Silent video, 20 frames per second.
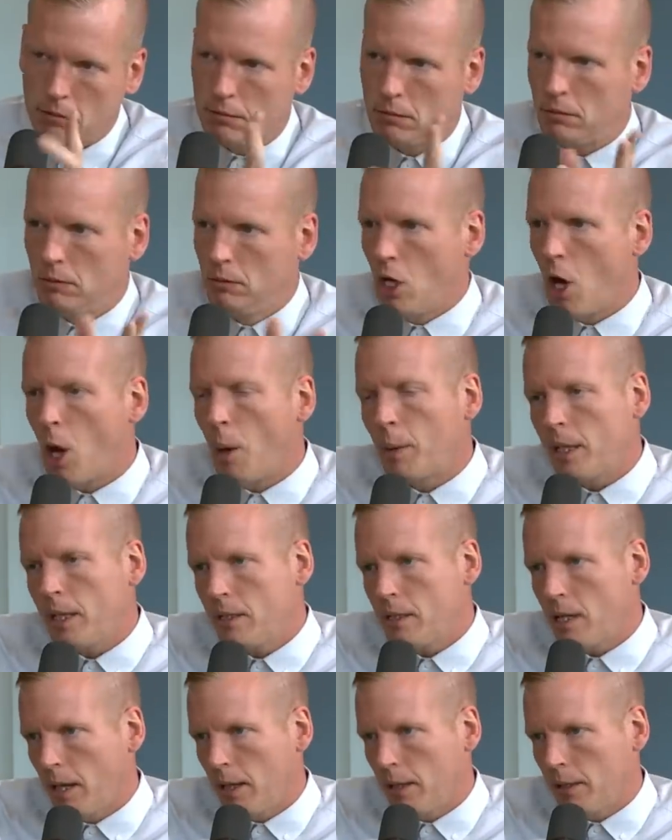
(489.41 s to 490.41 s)
nobody
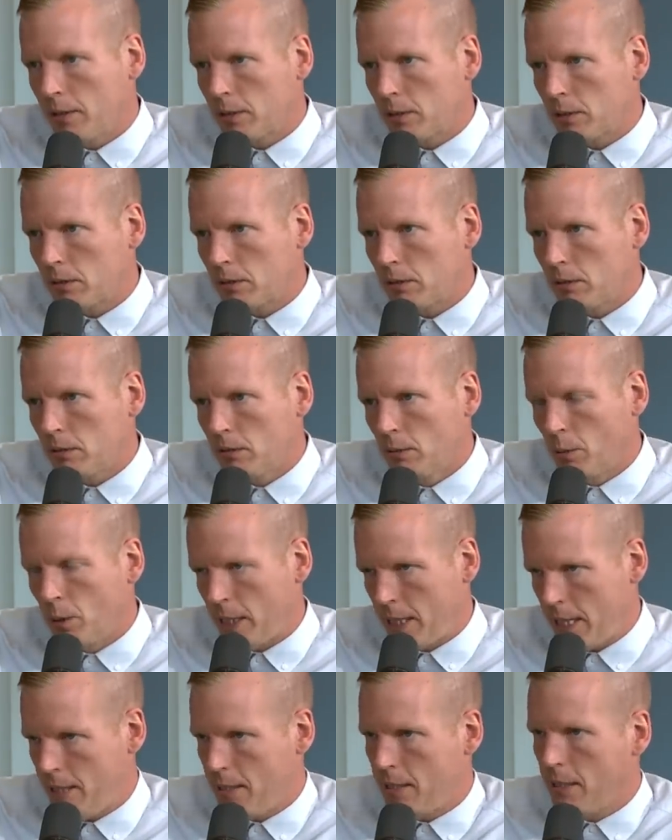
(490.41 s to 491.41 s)
does what
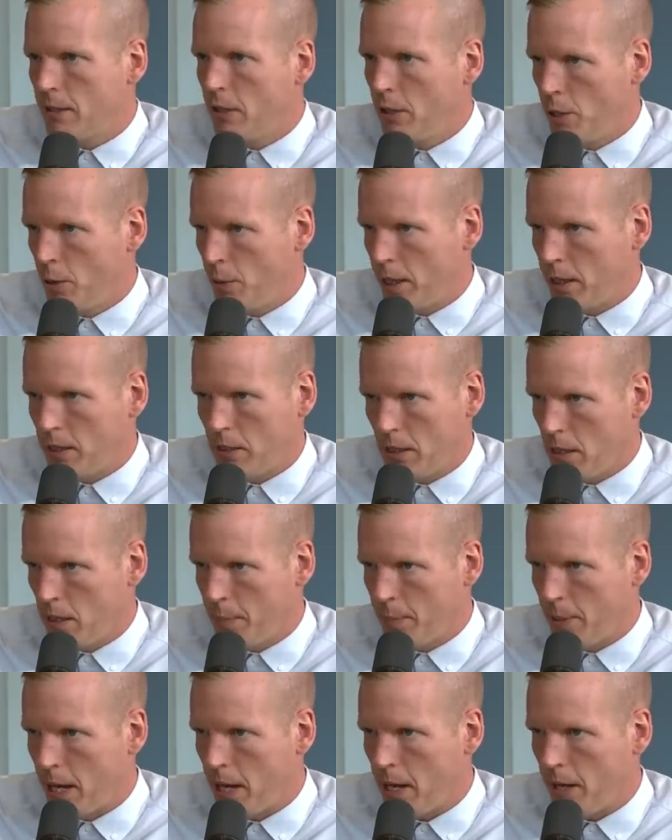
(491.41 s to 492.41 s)
he did to New England in the
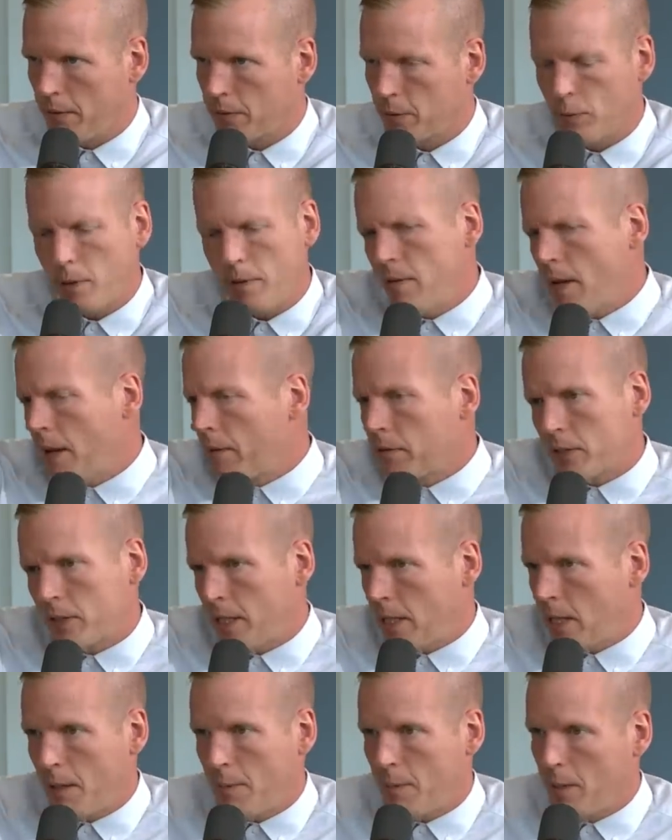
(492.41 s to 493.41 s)
playoffs. We've never
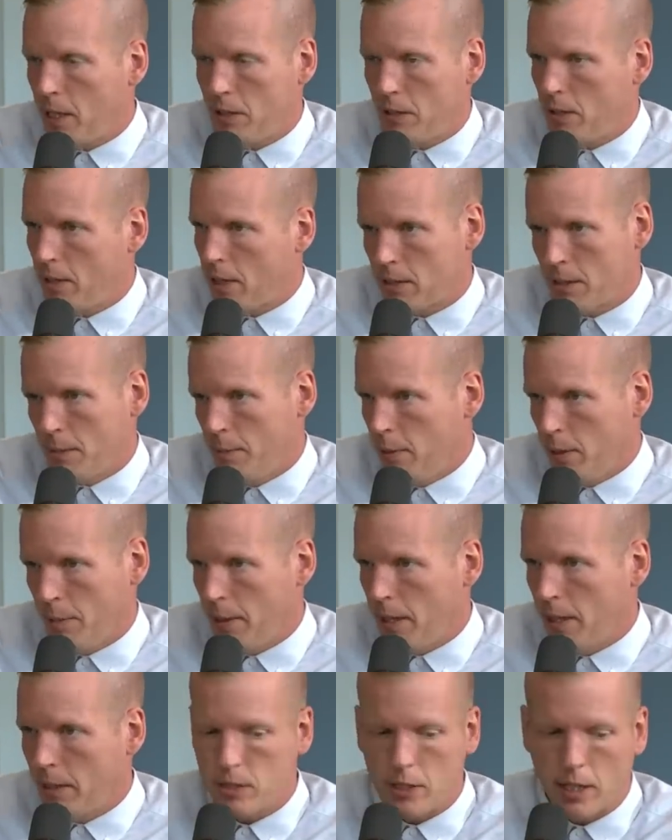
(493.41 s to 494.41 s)
seen anybody do that to Bill
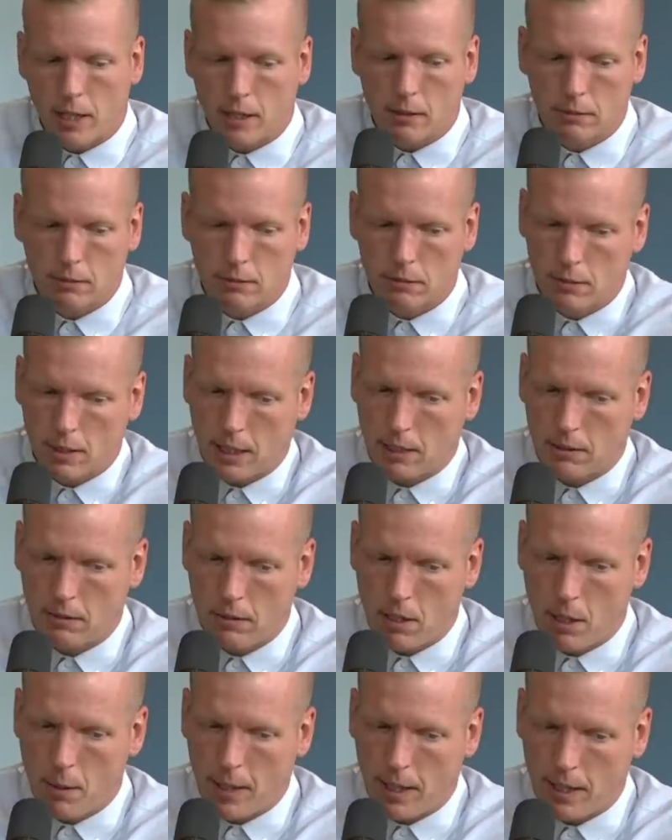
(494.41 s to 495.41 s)
Belichick. Like,
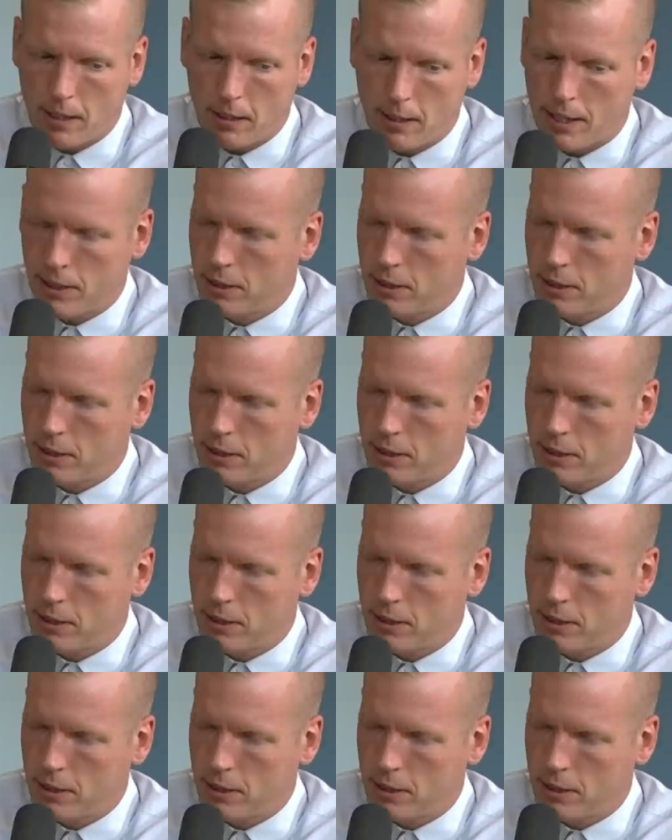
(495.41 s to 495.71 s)
nobody. Like,